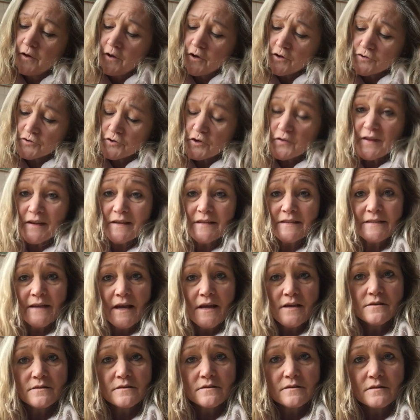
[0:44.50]
So they
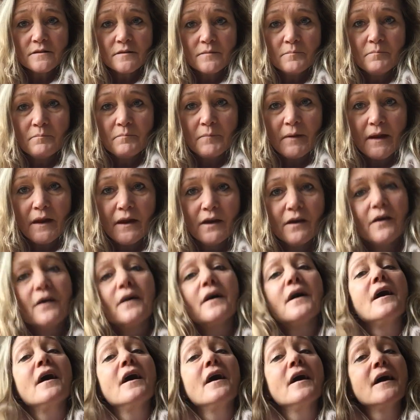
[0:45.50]
sent me
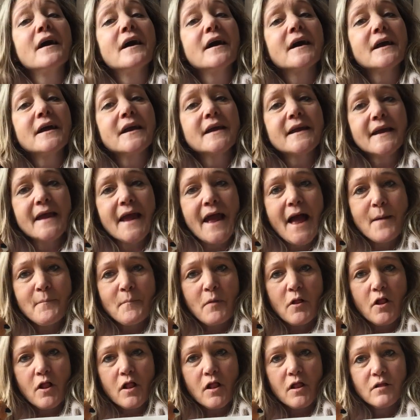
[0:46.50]
a
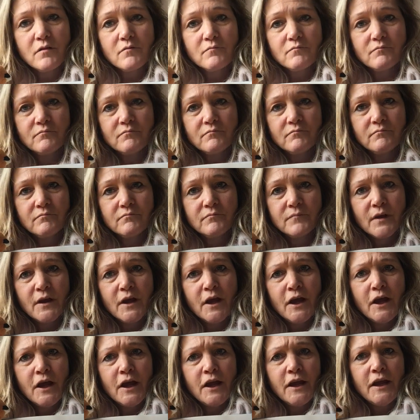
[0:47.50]
camel.
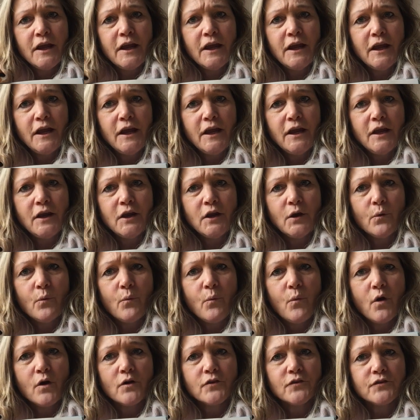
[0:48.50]
He
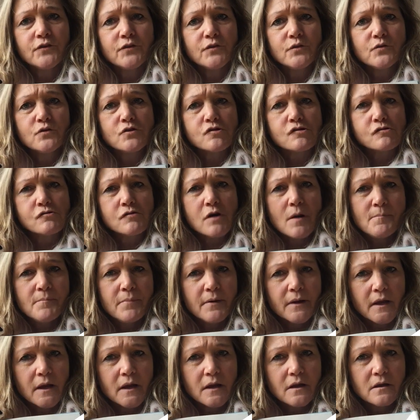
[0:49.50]
was too
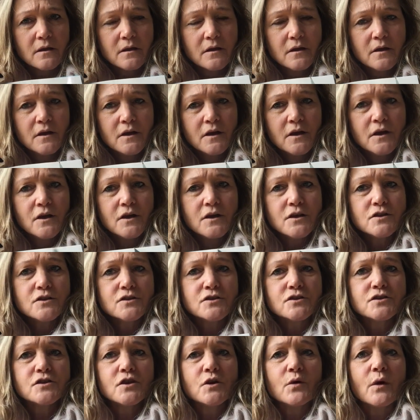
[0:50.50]
grumpy,
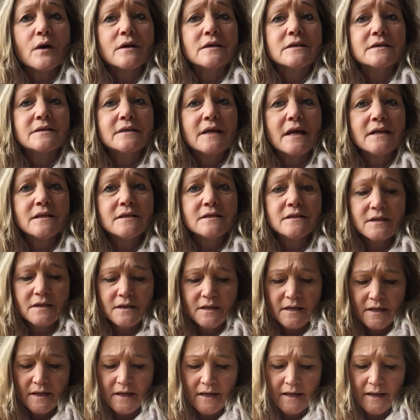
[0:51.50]
so I sent
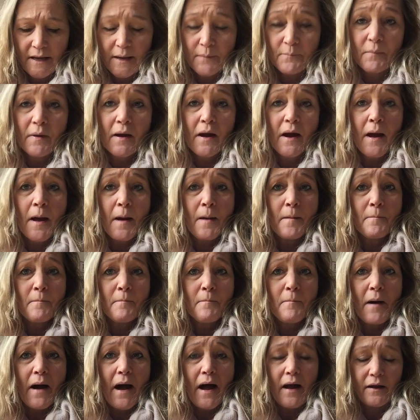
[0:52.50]
him
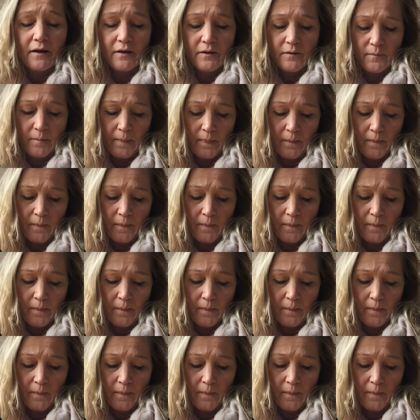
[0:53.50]
back.